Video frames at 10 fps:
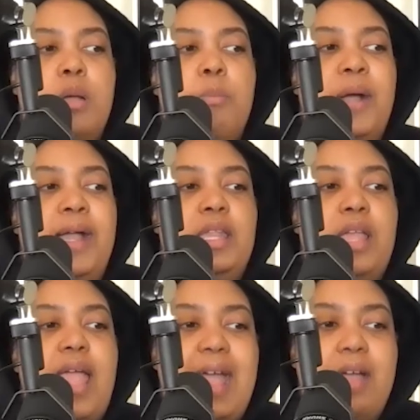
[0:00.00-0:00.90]
But
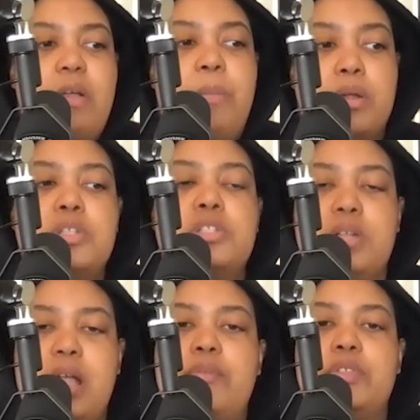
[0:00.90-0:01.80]
have a personal
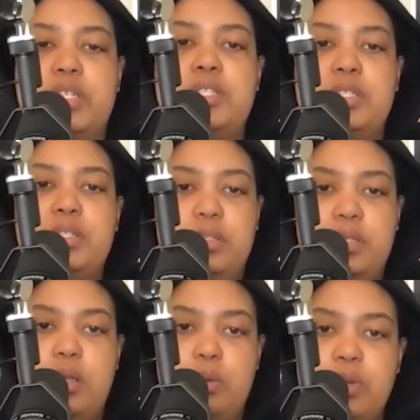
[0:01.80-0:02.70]
conversation,
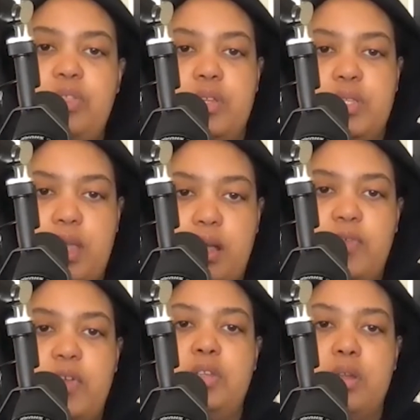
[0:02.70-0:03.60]
with
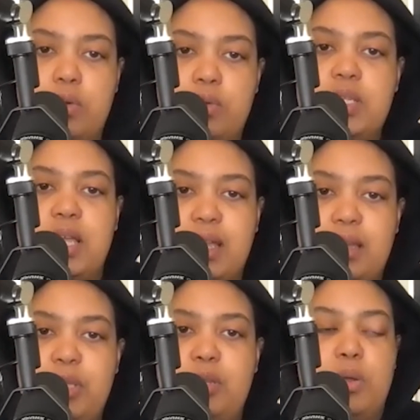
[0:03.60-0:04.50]
yourself on your own
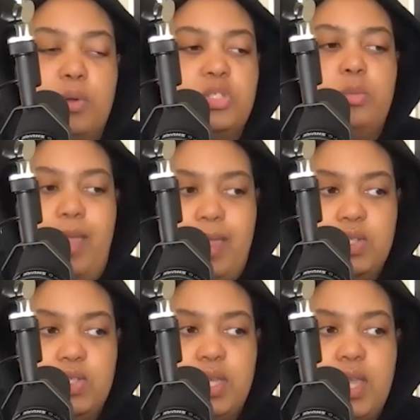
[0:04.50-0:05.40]
time in your own
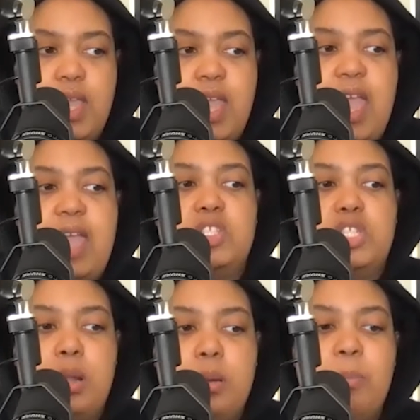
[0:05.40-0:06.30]
space, and
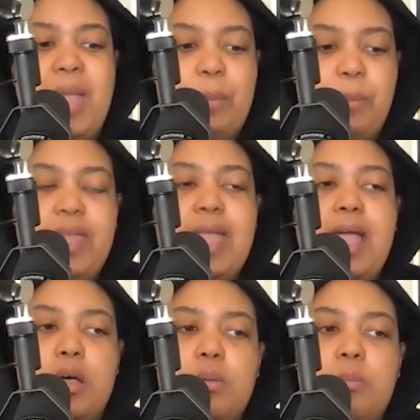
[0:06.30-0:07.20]
start mapping
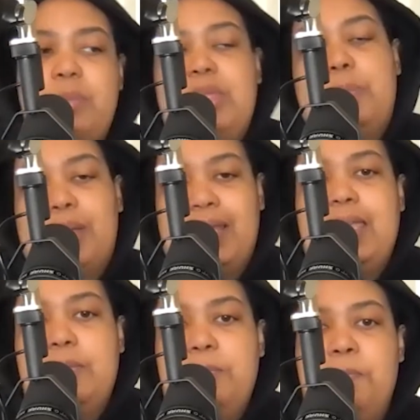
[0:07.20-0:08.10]
out maybe a
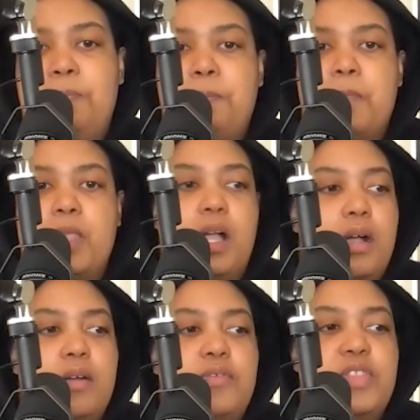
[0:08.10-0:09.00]
plan
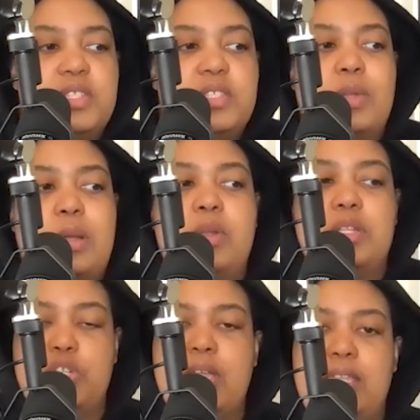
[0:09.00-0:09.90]
of, this is when I want
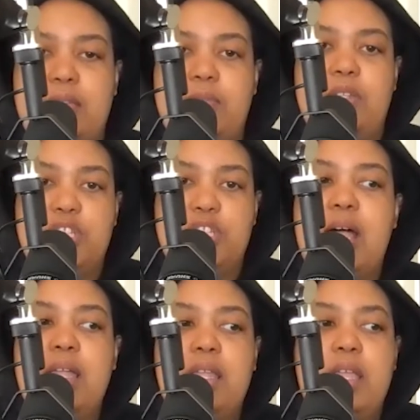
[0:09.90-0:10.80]
to try to give it a
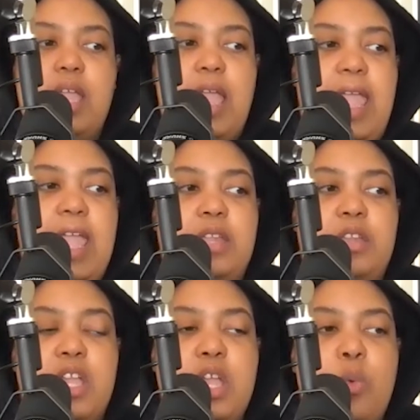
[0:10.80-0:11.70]
shot.
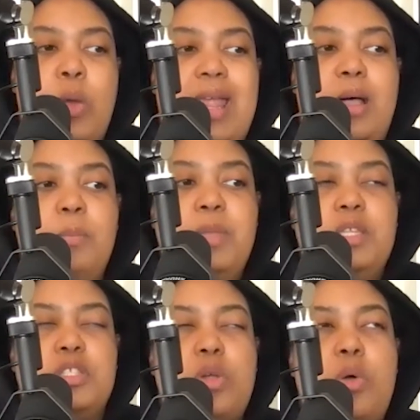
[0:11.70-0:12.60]
And what helped me
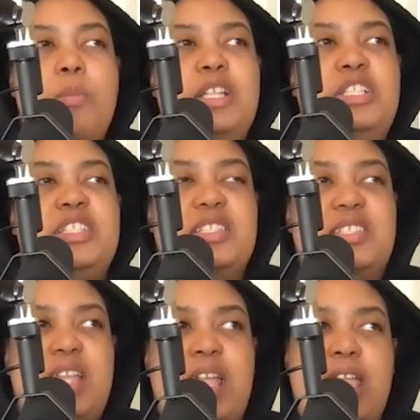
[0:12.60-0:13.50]
so much is to
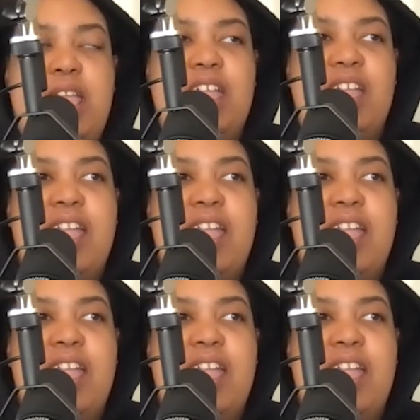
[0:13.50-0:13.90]
say,